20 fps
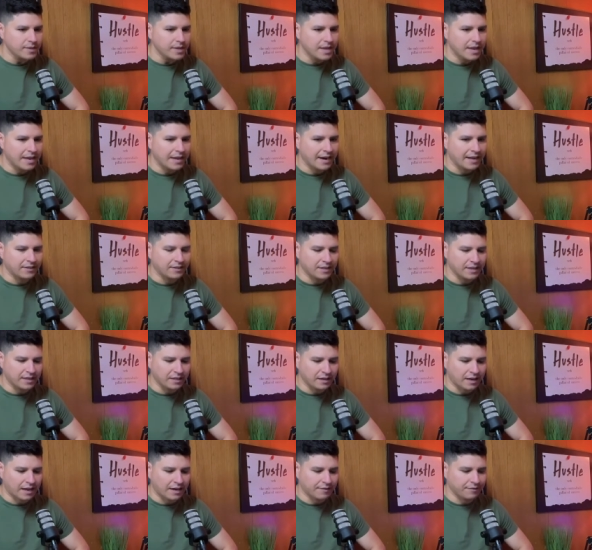And I think a
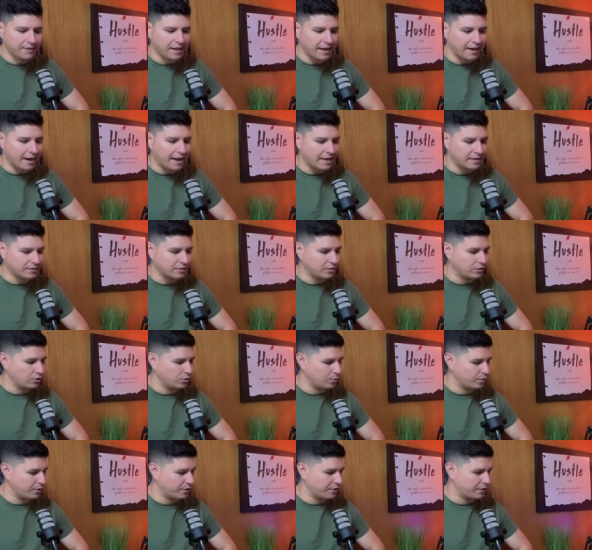lot of that has to do
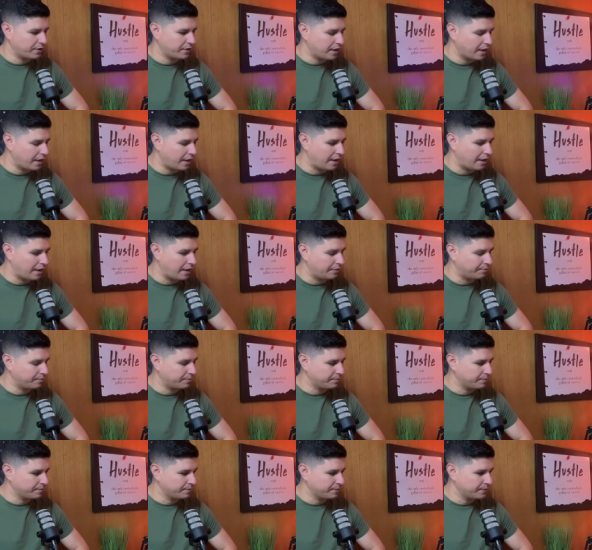with, uh,
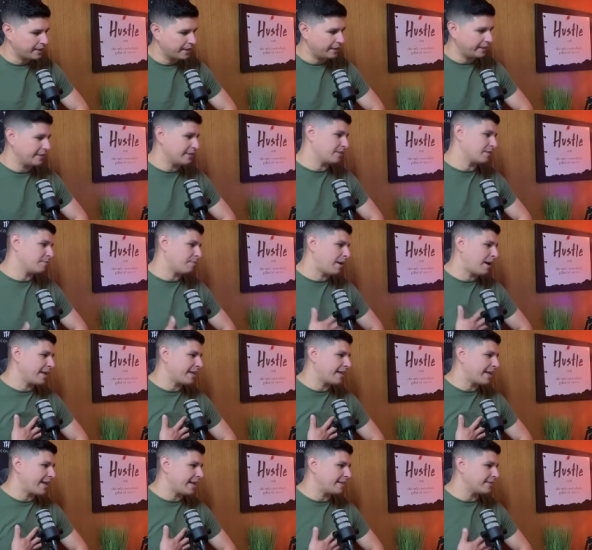at least in my
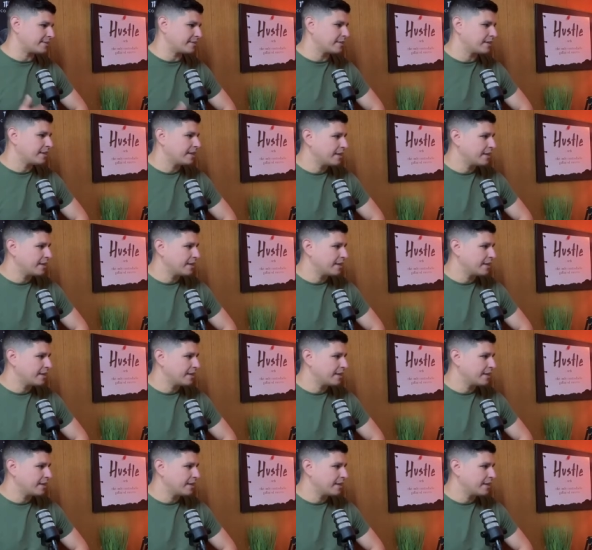case,